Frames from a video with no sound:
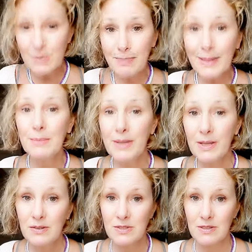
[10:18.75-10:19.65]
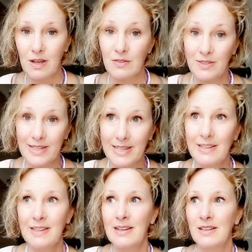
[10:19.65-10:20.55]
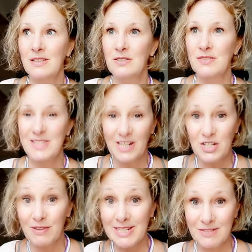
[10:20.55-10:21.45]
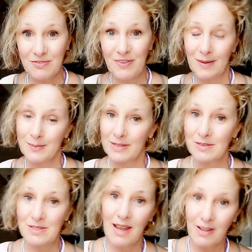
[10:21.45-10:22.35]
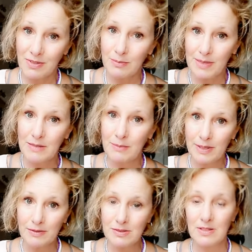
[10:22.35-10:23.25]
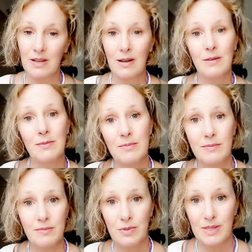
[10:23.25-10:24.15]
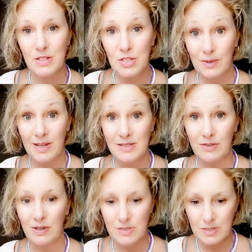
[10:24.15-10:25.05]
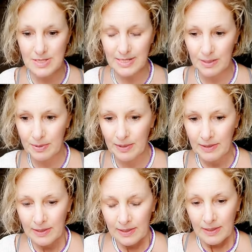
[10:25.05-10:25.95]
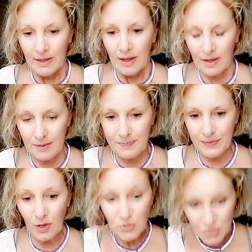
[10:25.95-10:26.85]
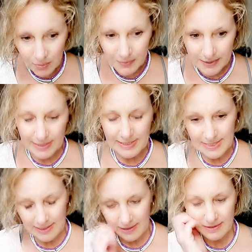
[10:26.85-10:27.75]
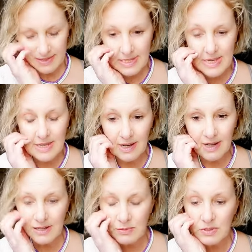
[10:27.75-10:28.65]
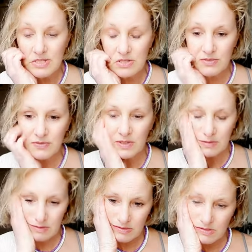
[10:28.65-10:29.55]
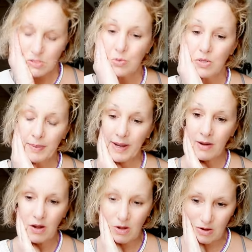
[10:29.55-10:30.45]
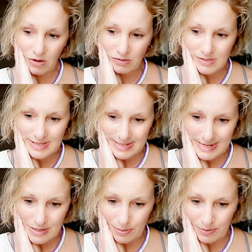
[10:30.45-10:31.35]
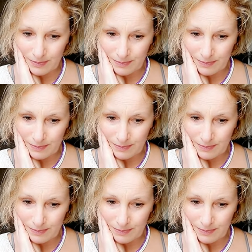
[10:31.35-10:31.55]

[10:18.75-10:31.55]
big meals and overly sort of saturated fat meals and heavy meat meals within 2 hours of going to sleep. On top of that, I want to sort of talk about our sleep